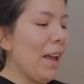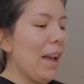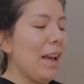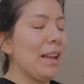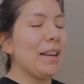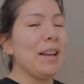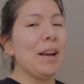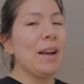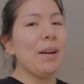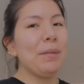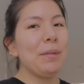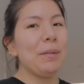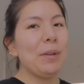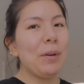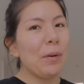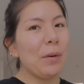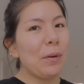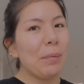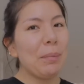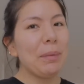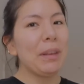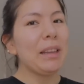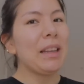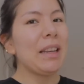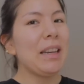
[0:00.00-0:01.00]
Now, I'm
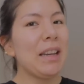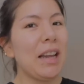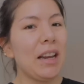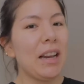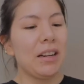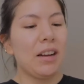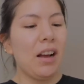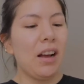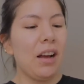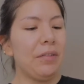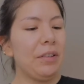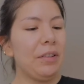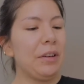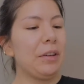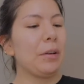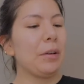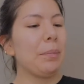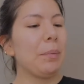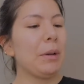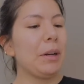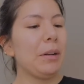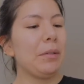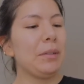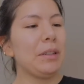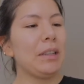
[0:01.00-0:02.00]
normally not a coffee girl,
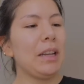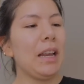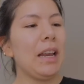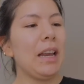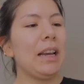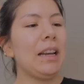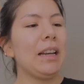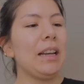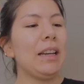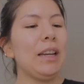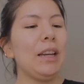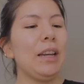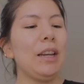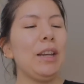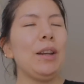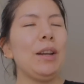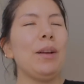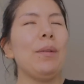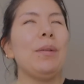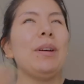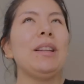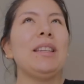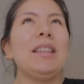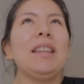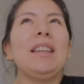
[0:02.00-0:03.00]
but I was like, you know
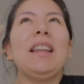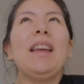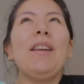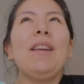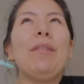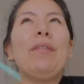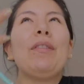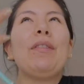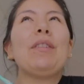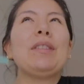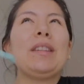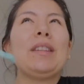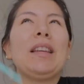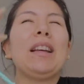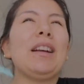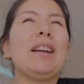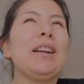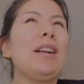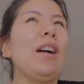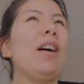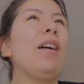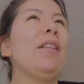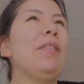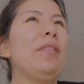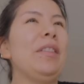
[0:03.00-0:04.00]
what? Today feels like a
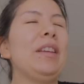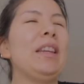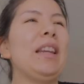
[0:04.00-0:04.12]
coffee